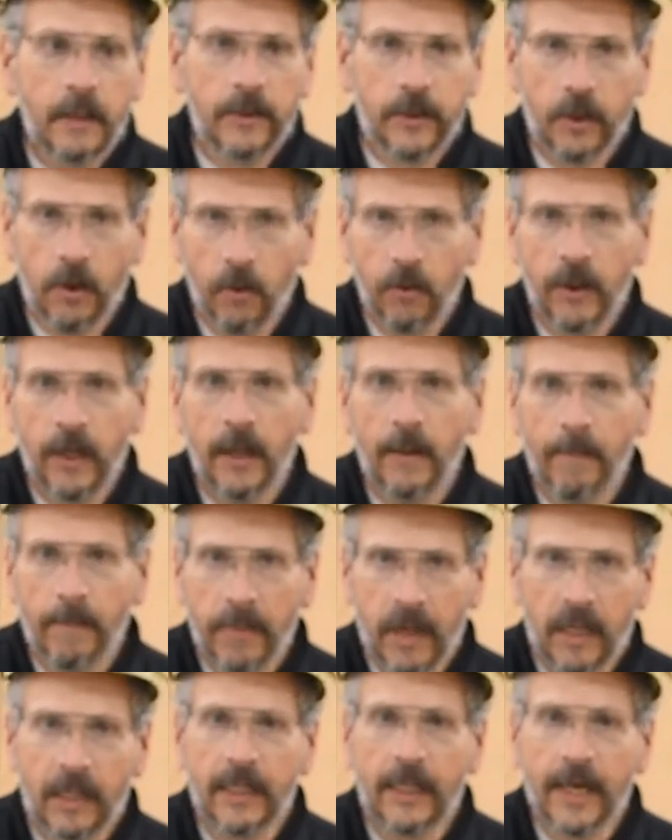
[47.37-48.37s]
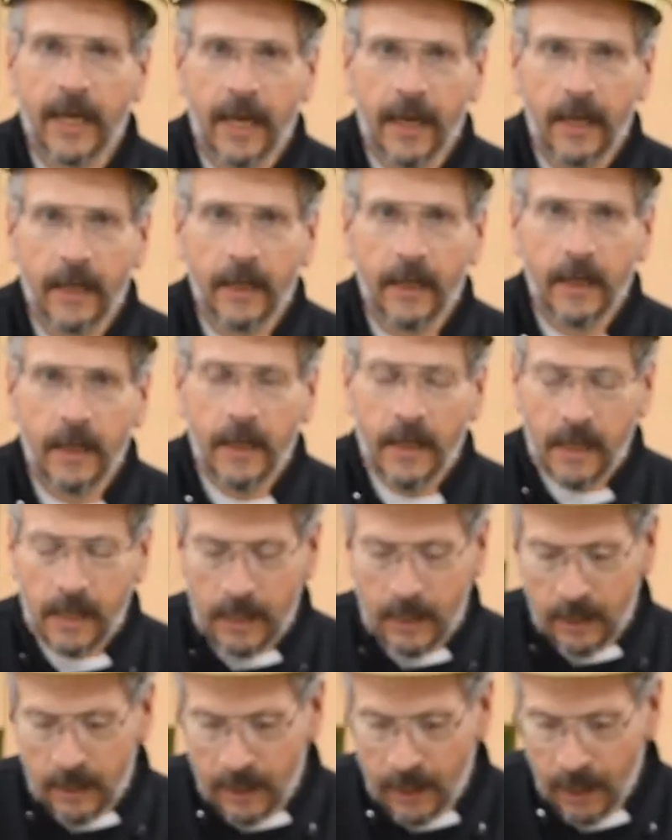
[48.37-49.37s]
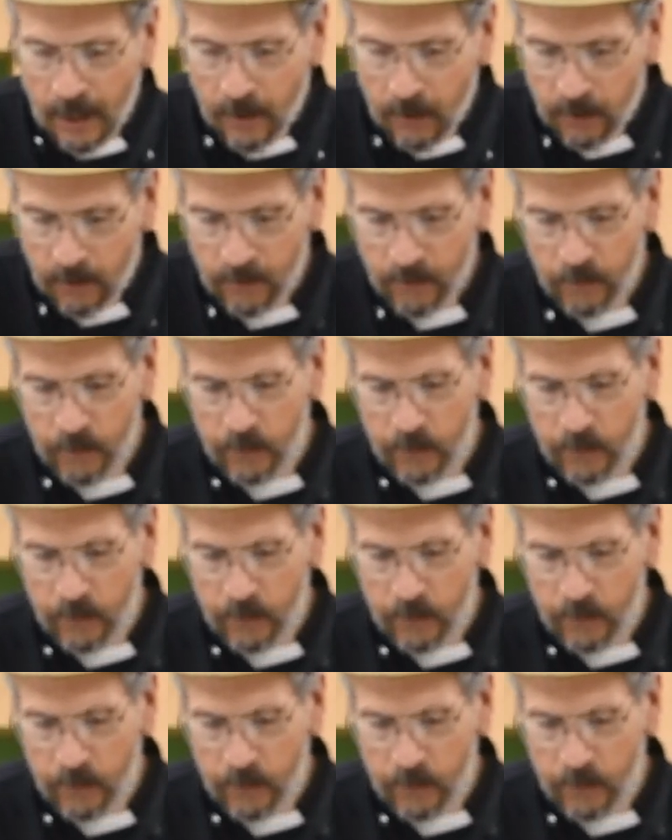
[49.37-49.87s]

donut bundt cake. Now